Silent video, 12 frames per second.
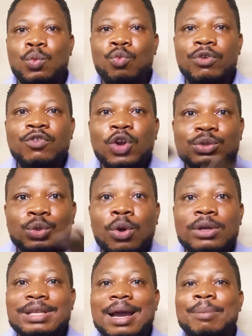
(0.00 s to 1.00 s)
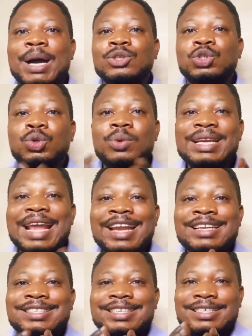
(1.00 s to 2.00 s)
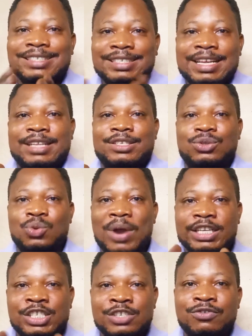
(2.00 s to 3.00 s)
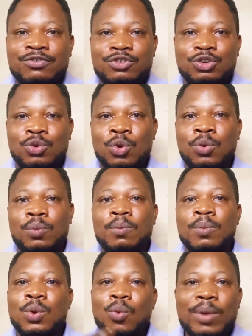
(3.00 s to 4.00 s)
We've not talked about doing anything yet to achieve the goal.